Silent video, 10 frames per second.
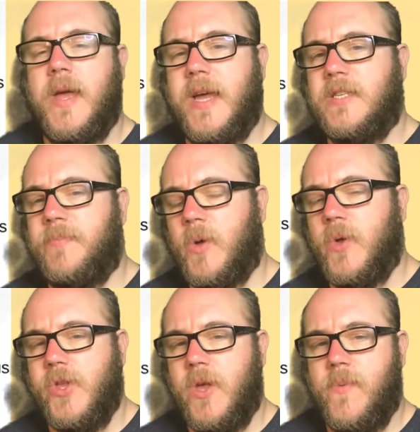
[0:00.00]
explore
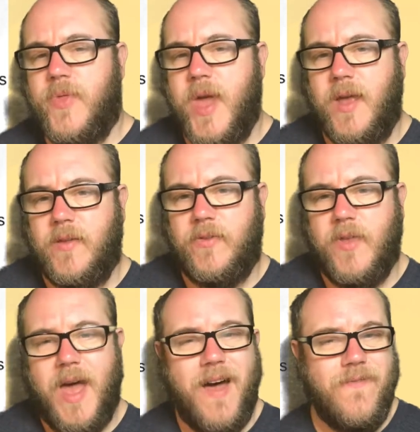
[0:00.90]
new things
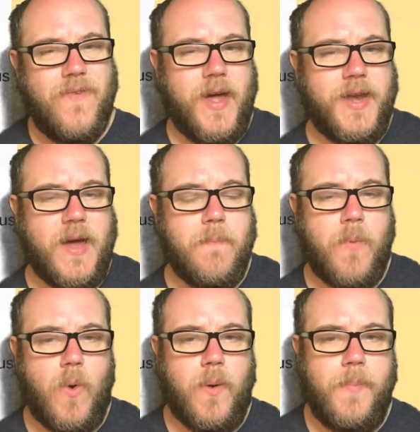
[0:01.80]
and find out
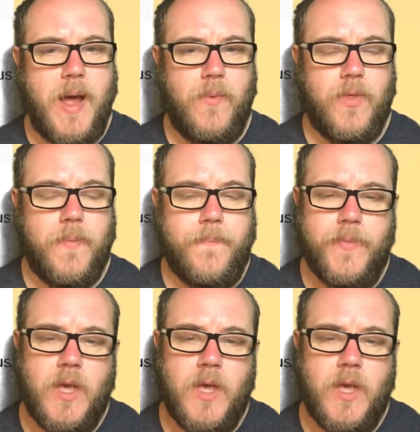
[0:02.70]
more about them.